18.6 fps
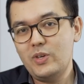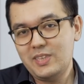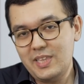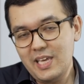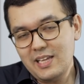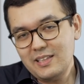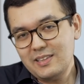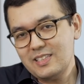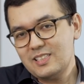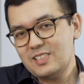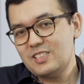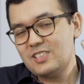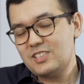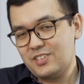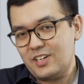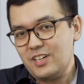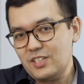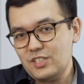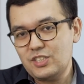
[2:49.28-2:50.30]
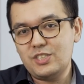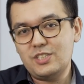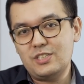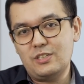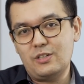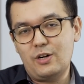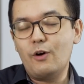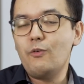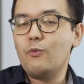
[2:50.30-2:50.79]
We take the
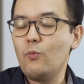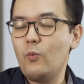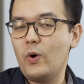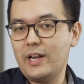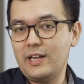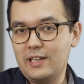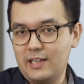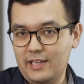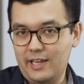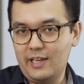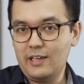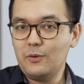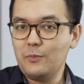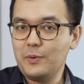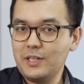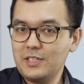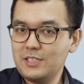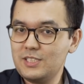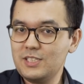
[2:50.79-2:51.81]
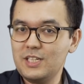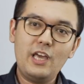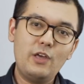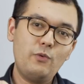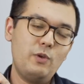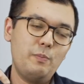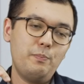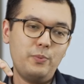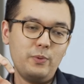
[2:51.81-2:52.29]
structure of one language and
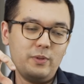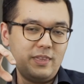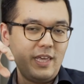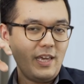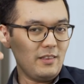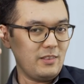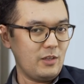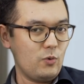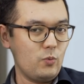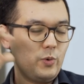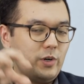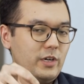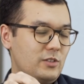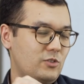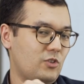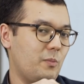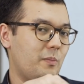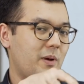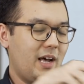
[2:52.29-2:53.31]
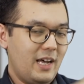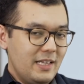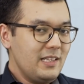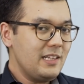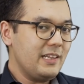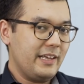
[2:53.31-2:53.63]
we take the words from other